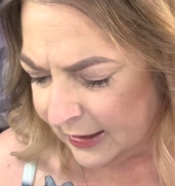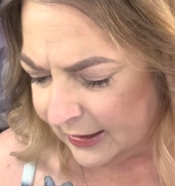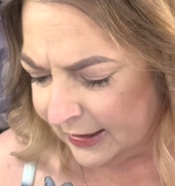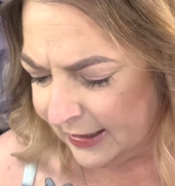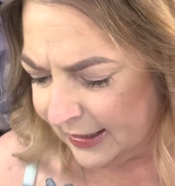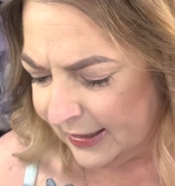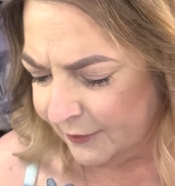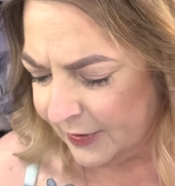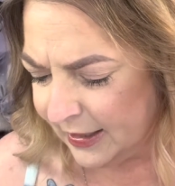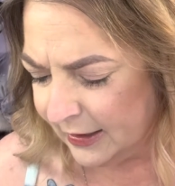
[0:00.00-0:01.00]

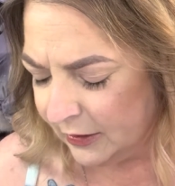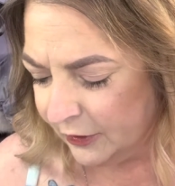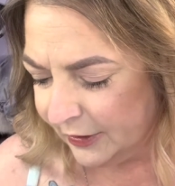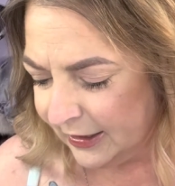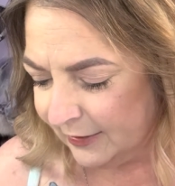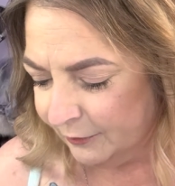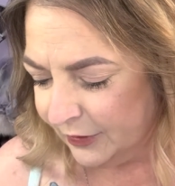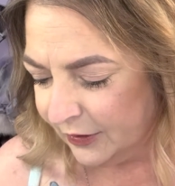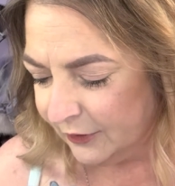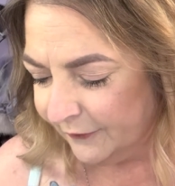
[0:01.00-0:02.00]
Keep it looking
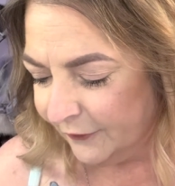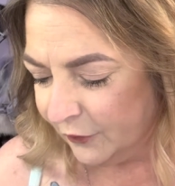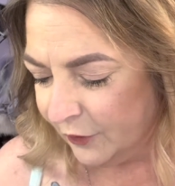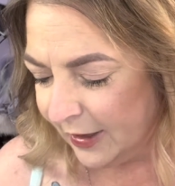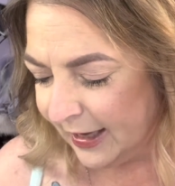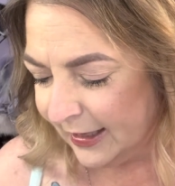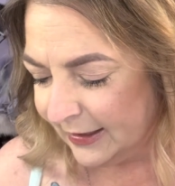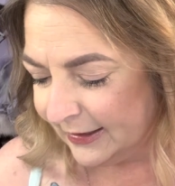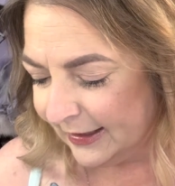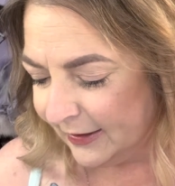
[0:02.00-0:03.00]
beautiful
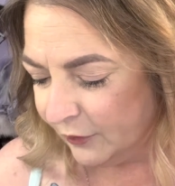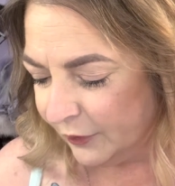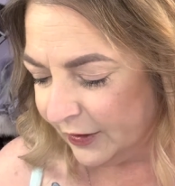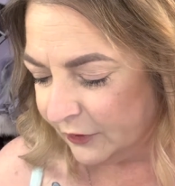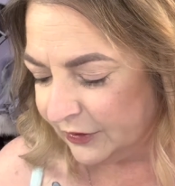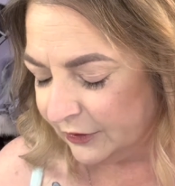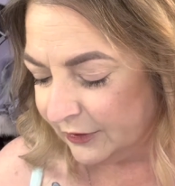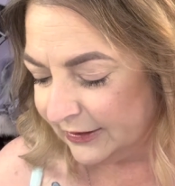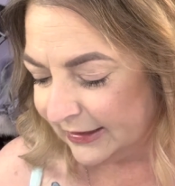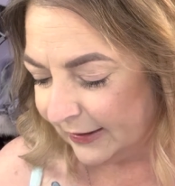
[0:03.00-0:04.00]
and it will do
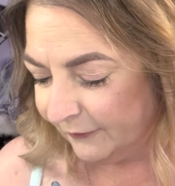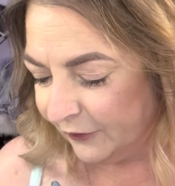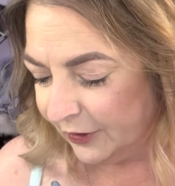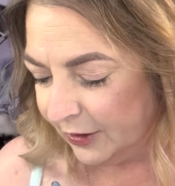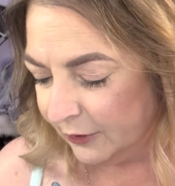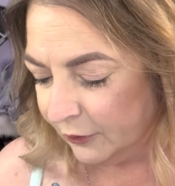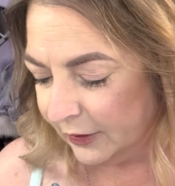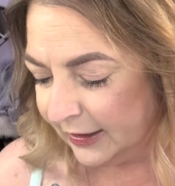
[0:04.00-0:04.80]
the same for you.